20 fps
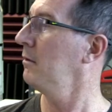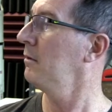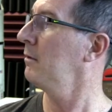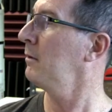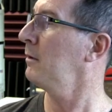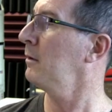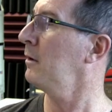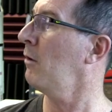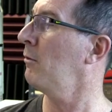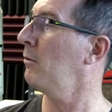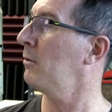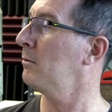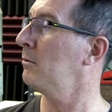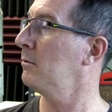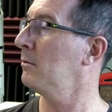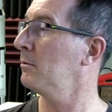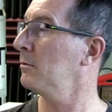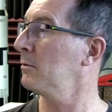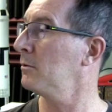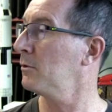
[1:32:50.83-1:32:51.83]

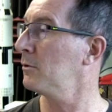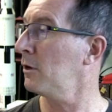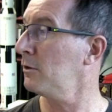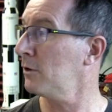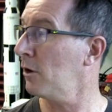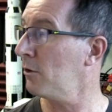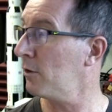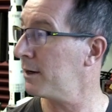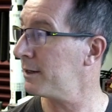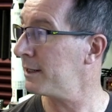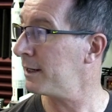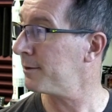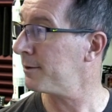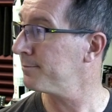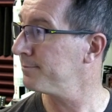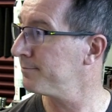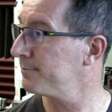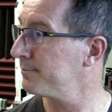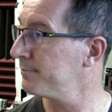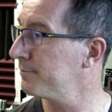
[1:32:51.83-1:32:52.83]
No idea.
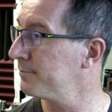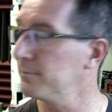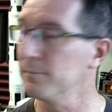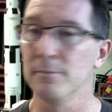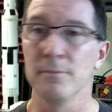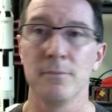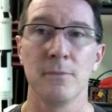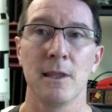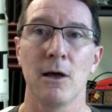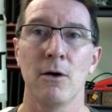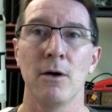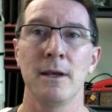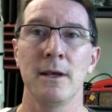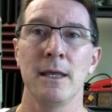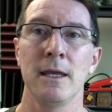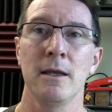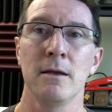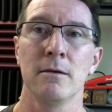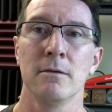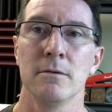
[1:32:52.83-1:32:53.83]
No
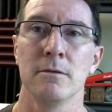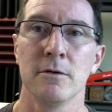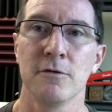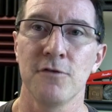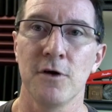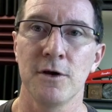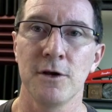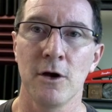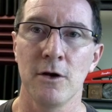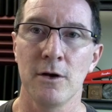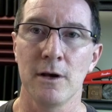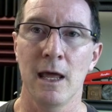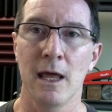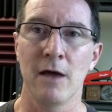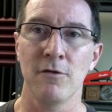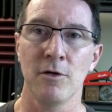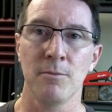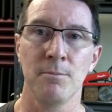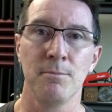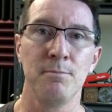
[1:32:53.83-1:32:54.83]
idea. If I don't
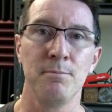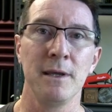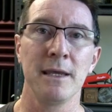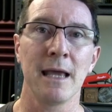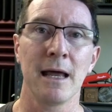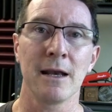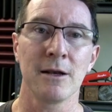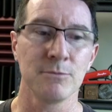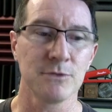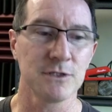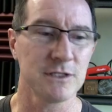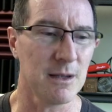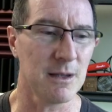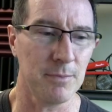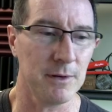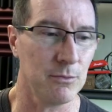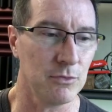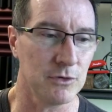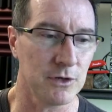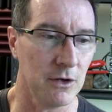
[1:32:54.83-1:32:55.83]
have a big Adam's, some
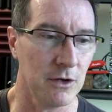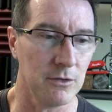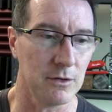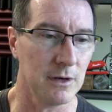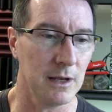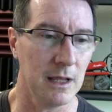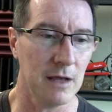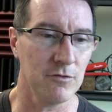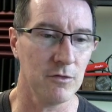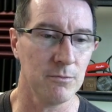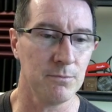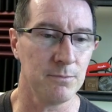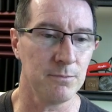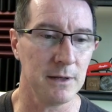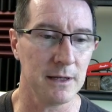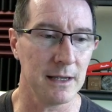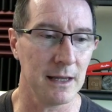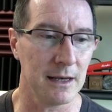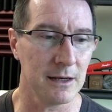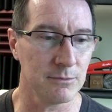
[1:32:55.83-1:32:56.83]
people don't have a
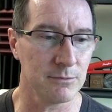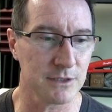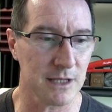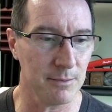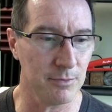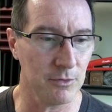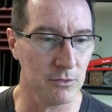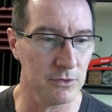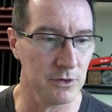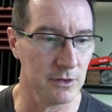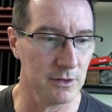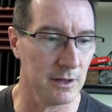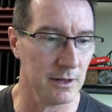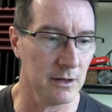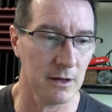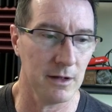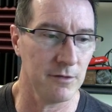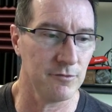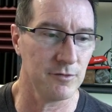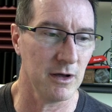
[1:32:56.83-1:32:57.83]
big Adam's apple, do
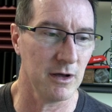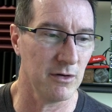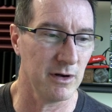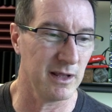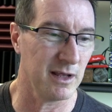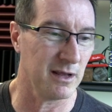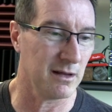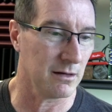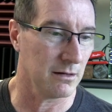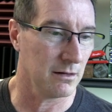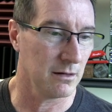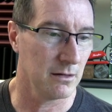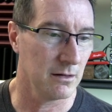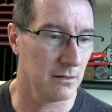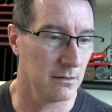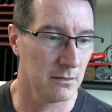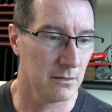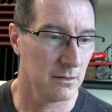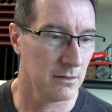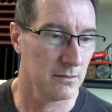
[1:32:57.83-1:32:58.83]
they? I have no idea.
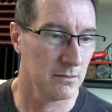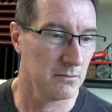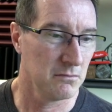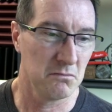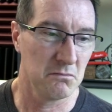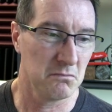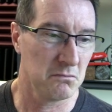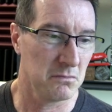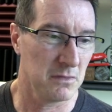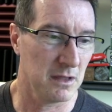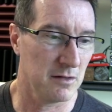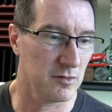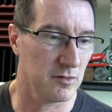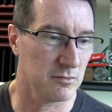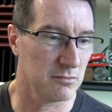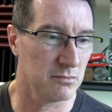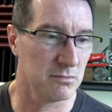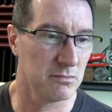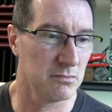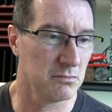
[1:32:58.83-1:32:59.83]
Never
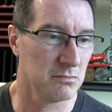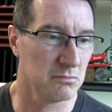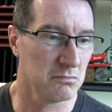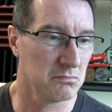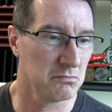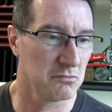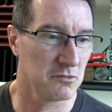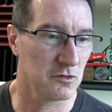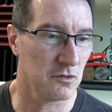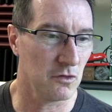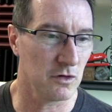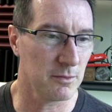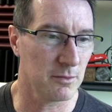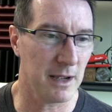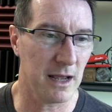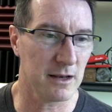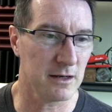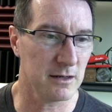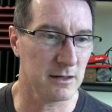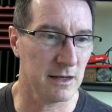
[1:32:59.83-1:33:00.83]
thought
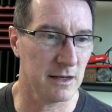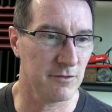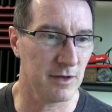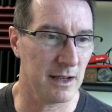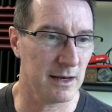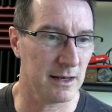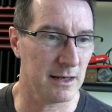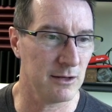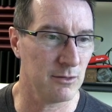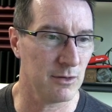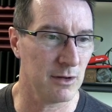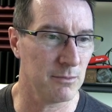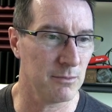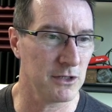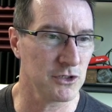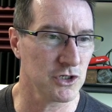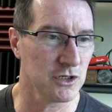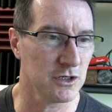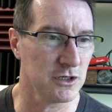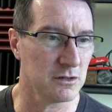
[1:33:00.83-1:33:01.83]
about it. Never had anyone
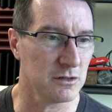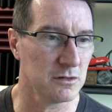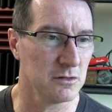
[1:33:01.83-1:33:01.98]
mention it.